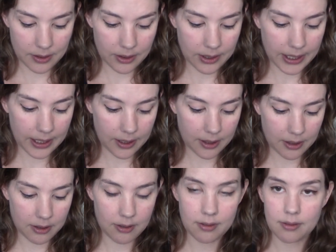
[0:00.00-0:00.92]
you
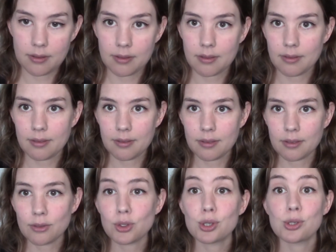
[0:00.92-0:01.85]
can't
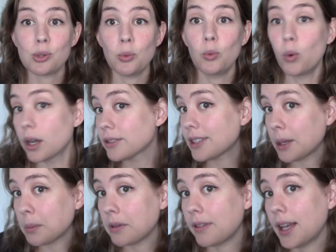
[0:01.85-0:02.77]
just do one
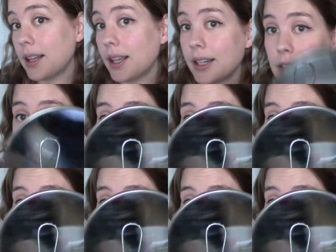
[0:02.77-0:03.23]
type of eyeliner,